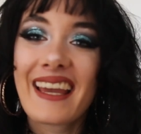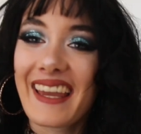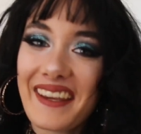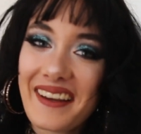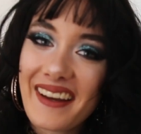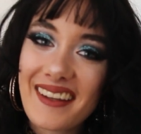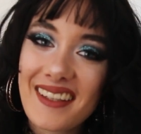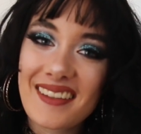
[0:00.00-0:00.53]
Hey
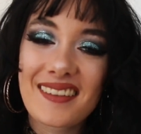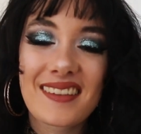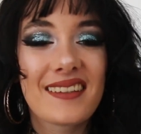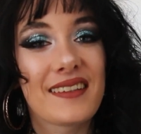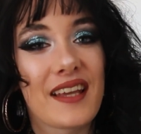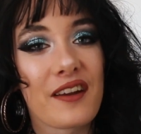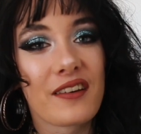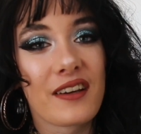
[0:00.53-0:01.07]
guys,
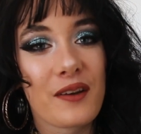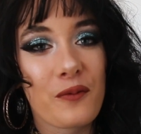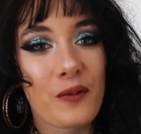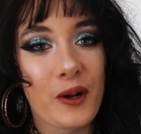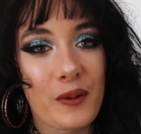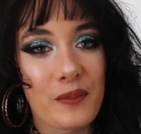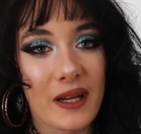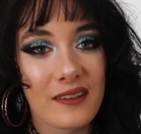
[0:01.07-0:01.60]
it's Erin.
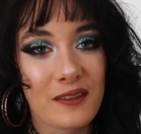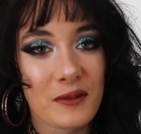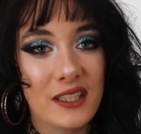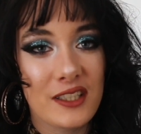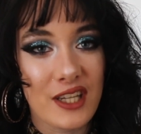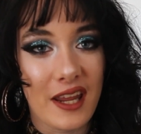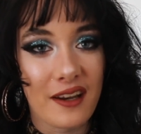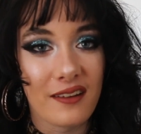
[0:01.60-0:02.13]
Welcome back to my
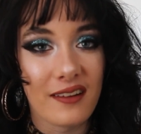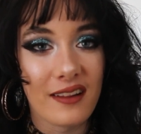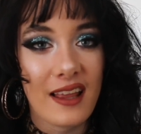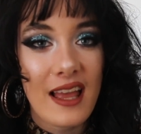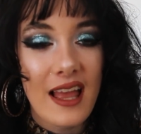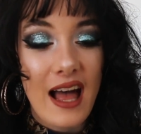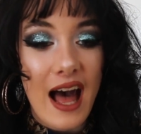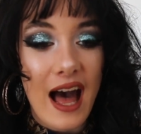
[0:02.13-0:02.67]
channel.
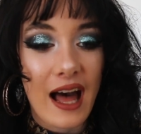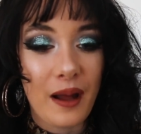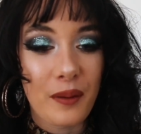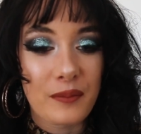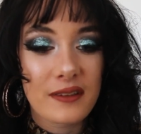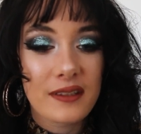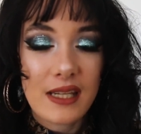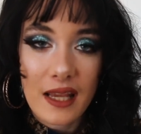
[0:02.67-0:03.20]

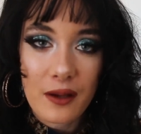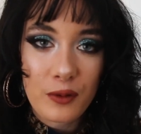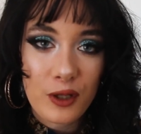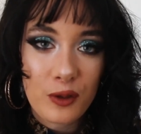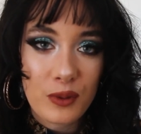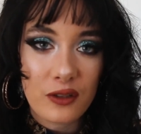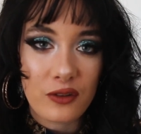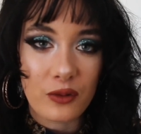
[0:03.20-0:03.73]
Today we're
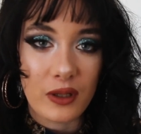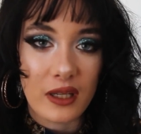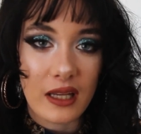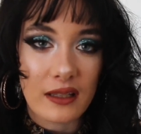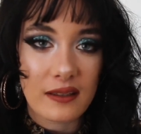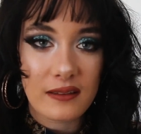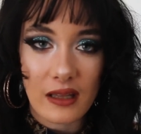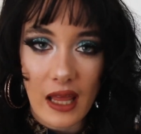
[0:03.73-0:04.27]
going to be doing
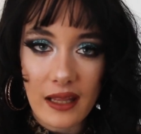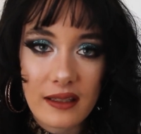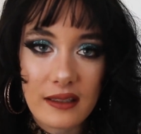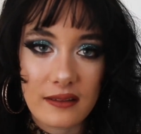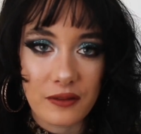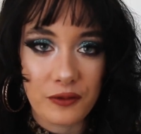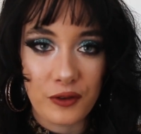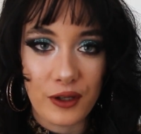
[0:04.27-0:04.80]
a slightly
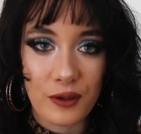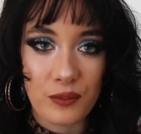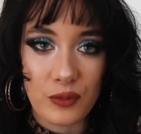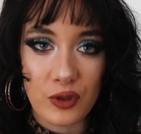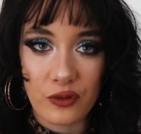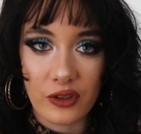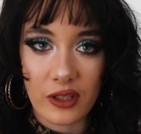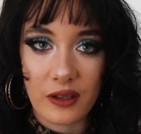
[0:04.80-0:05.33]
different
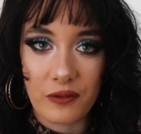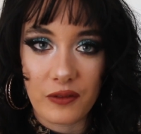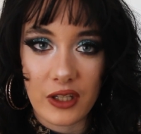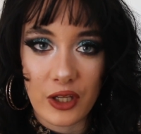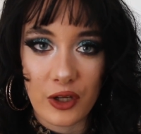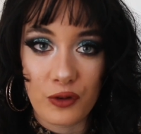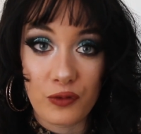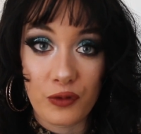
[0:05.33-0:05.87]
music
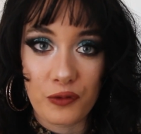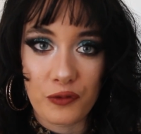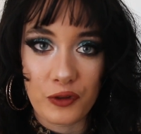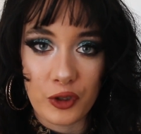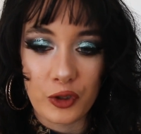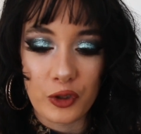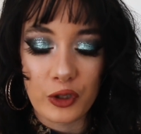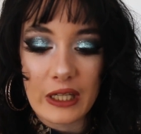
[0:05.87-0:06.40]
video
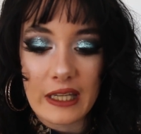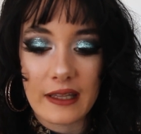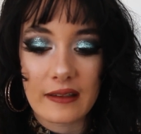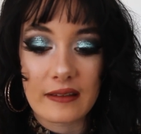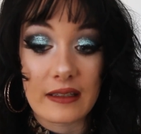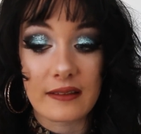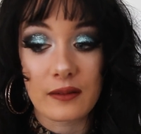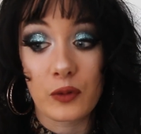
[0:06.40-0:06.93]
review in the
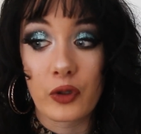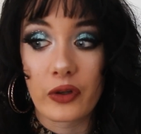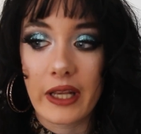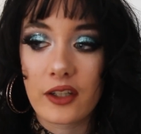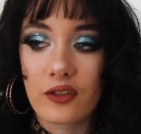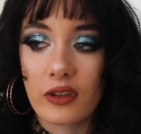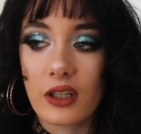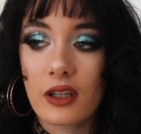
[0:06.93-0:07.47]
sense that we're not
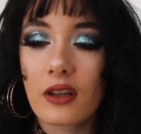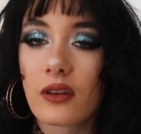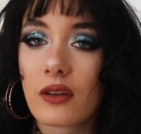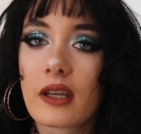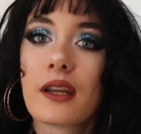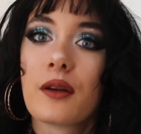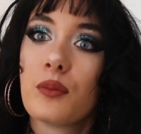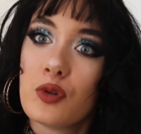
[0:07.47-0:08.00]
actually going to
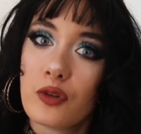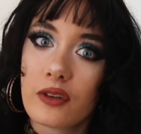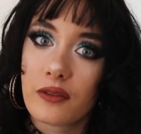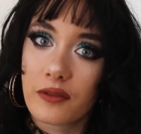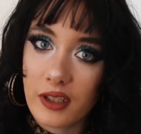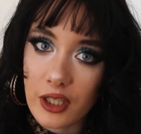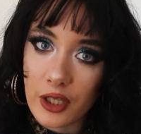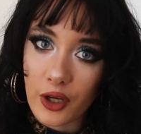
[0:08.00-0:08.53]
look at a music
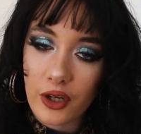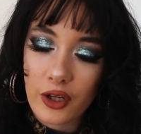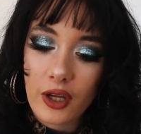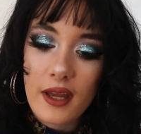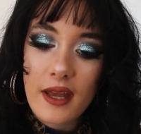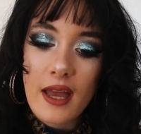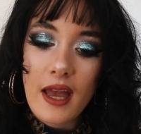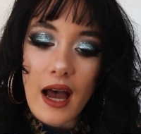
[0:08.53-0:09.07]
video.
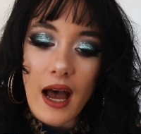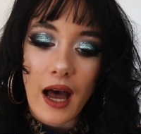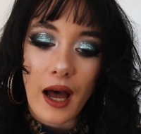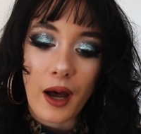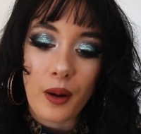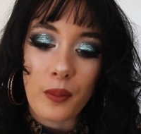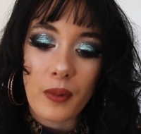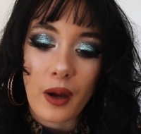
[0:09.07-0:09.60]

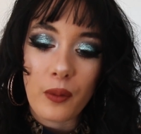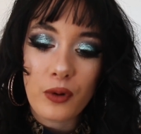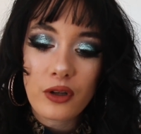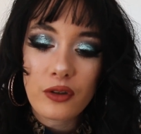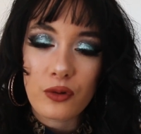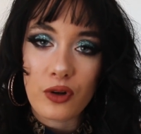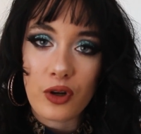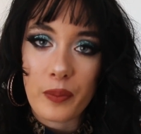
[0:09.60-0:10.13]
I
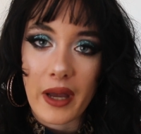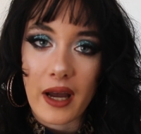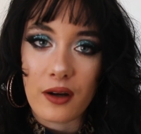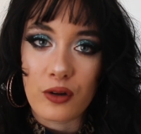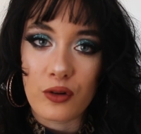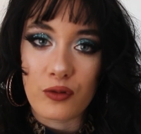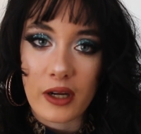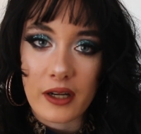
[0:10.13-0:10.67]
want to talk
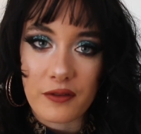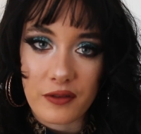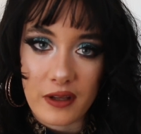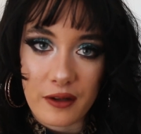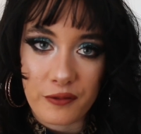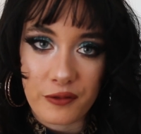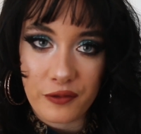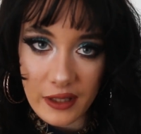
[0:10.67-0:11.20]
about Greta
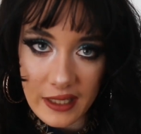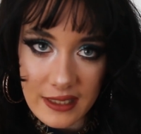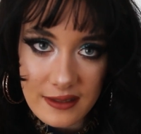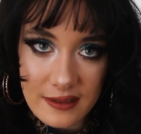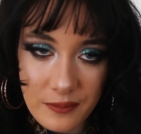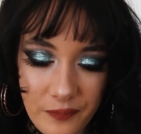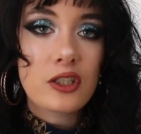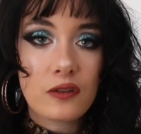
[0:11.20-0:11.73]
Van
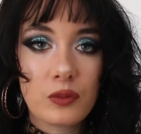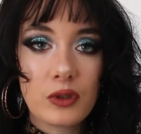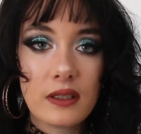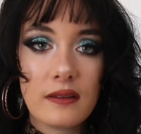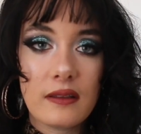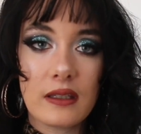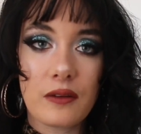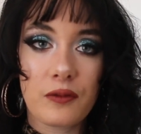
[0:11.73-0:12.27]
Fleet. I just
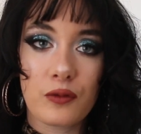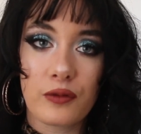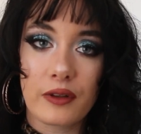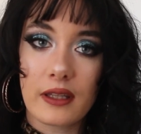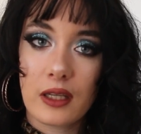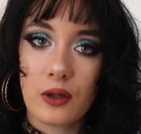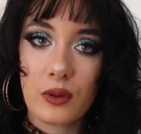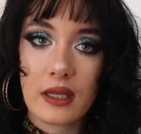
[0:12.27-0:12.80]
wanted to give a
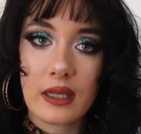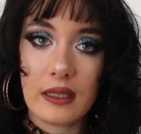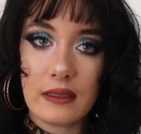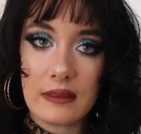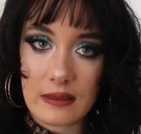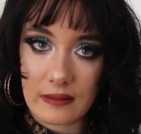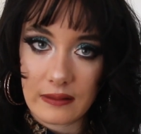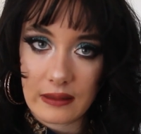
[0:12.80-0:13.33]
really quick
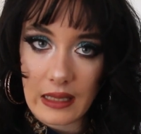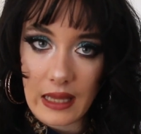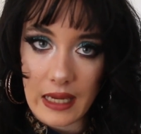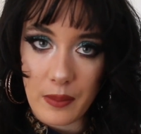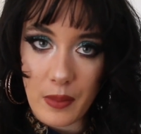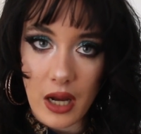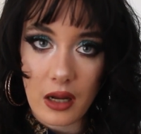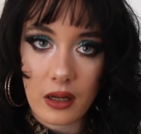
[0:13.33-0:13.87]

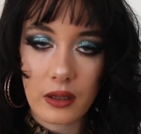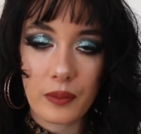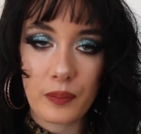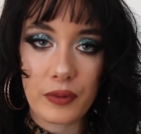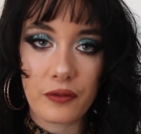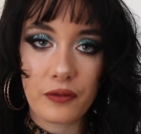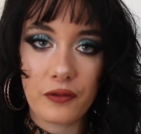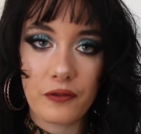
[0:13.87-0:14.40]
disclaimer
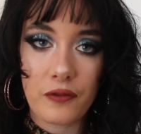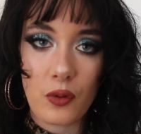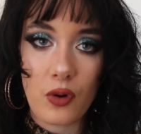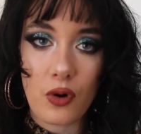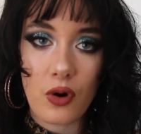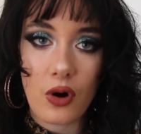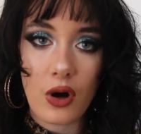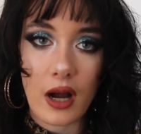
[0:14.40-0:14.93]

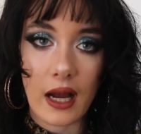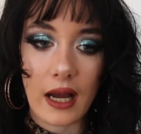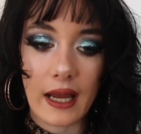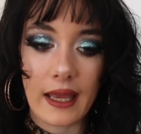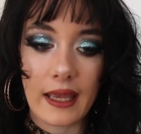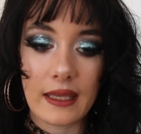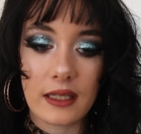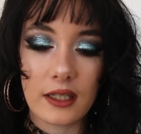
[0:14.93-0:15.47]
before
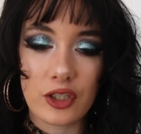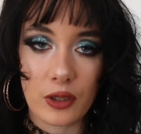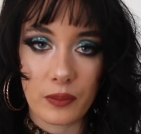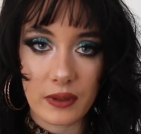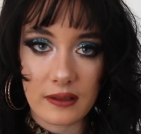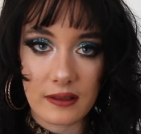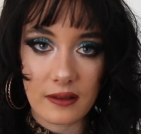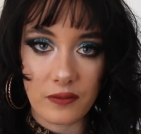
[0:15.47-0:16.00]
I
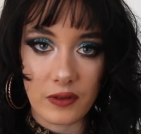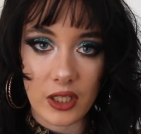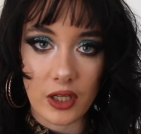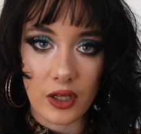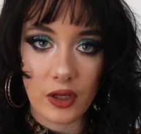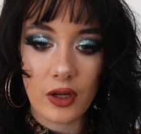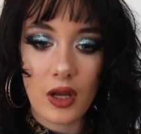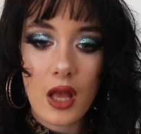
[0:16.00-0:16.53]
jump into the
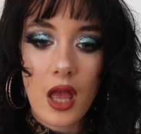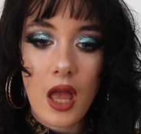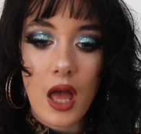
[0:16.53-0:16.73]
video.